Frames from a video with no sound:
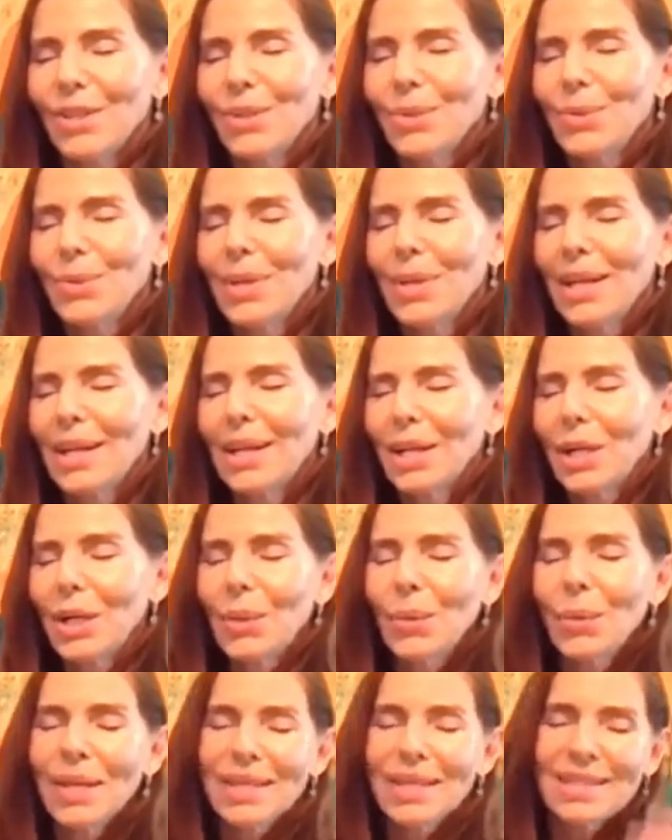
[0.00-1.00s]
Do a
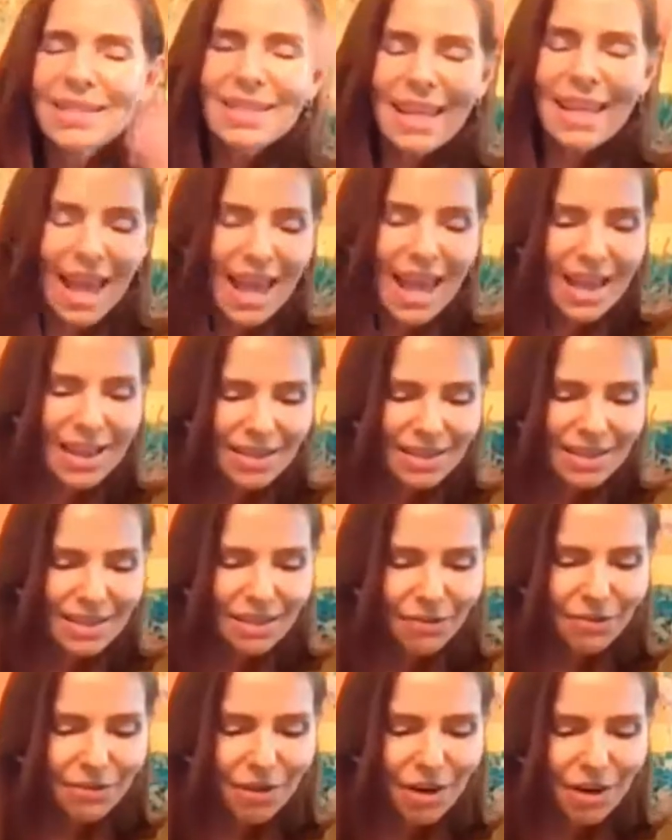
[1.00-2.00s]
quick
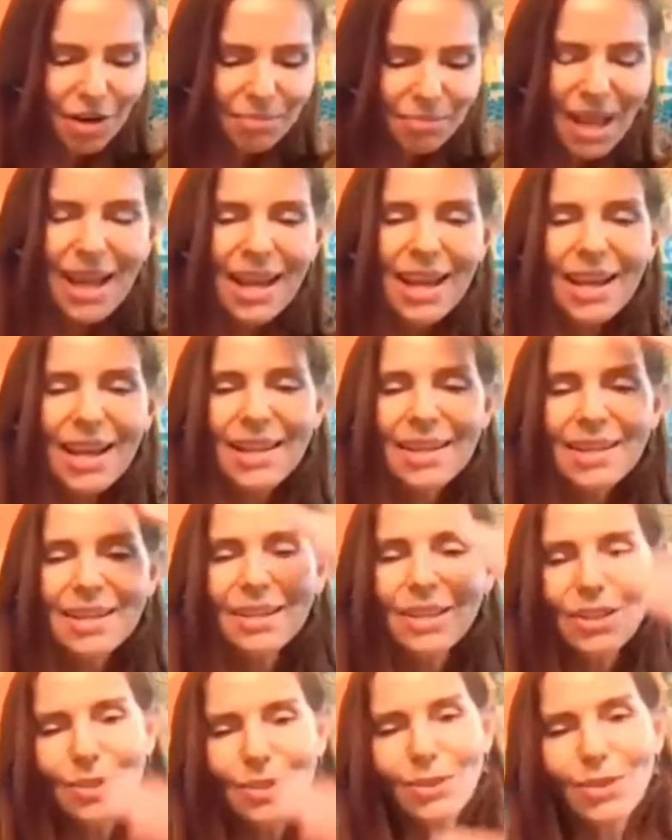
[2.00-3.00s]
scan from
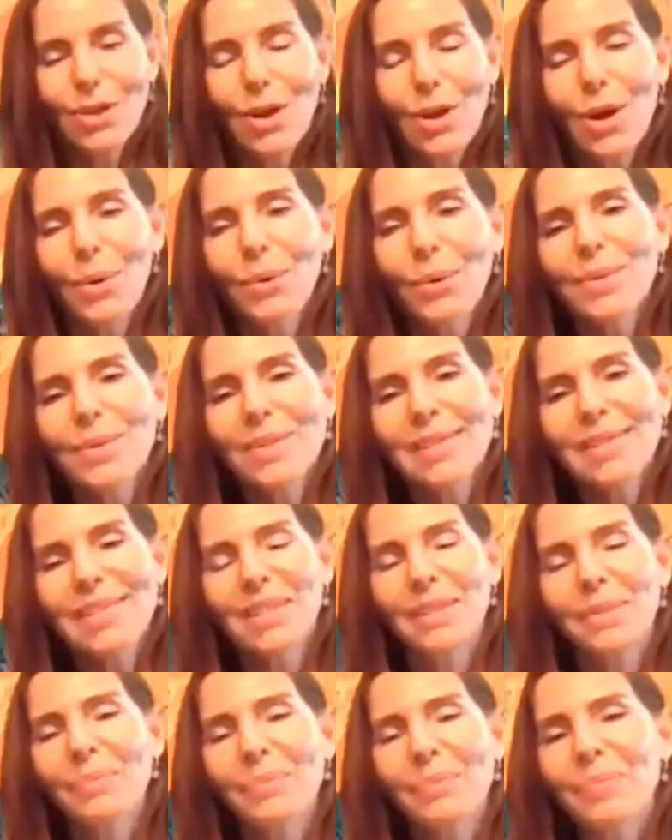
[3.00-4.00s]
head to
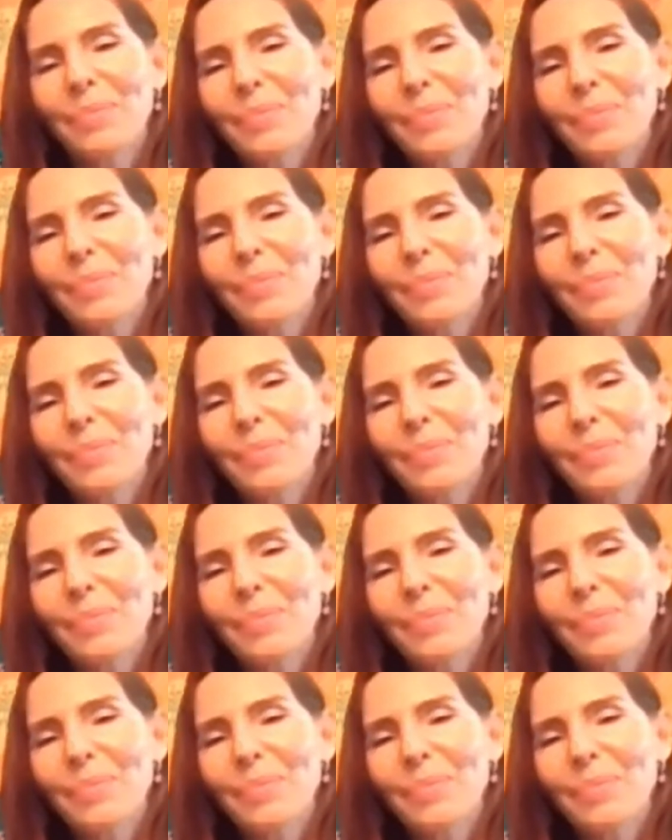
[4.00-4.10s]
toes.